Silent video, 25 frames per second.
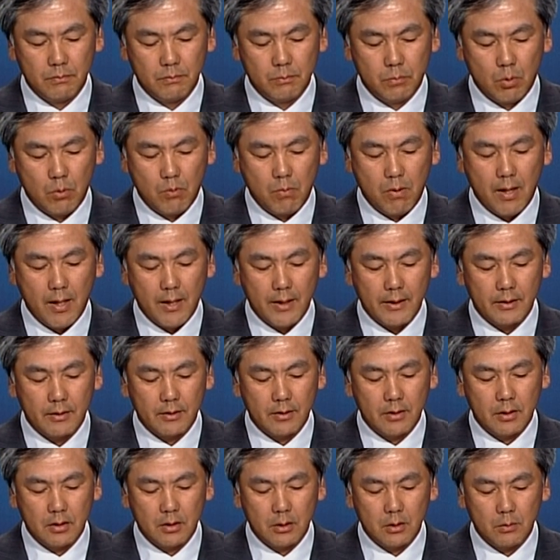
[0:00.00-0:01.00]
provide
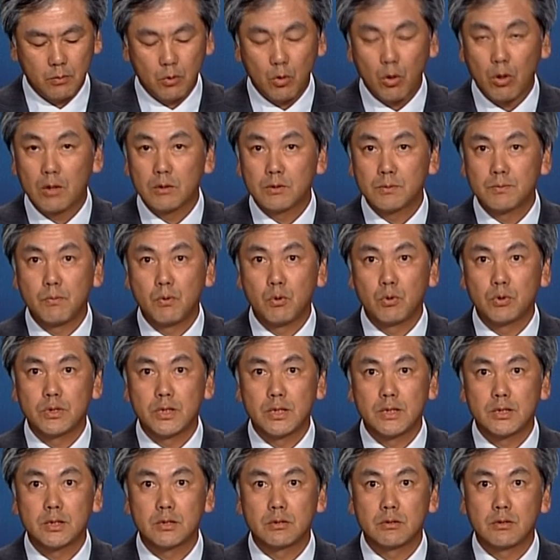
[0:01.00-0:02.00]
cargo
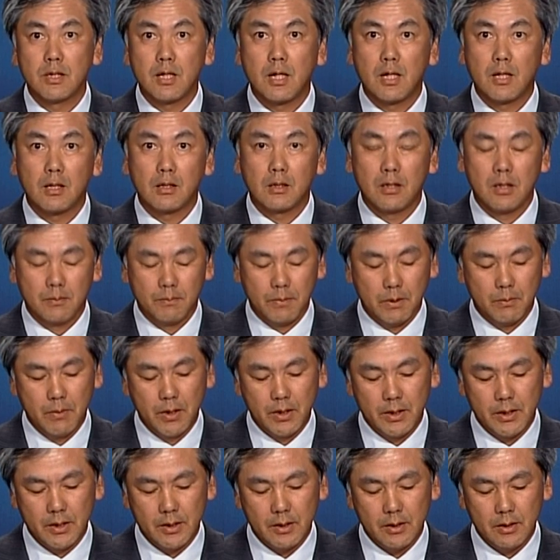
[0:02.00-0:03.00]
transportation
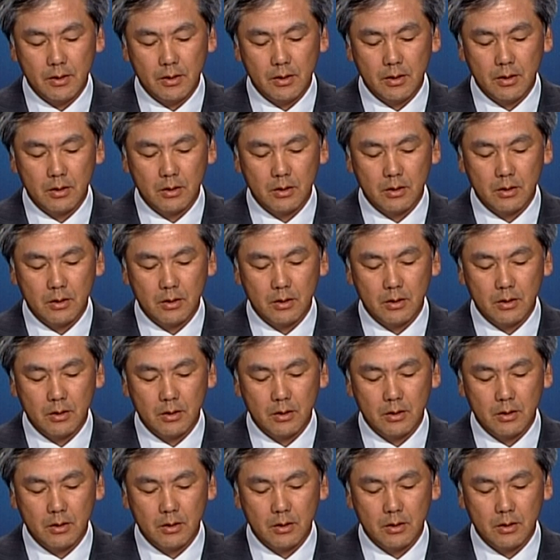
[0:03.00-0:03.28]
capability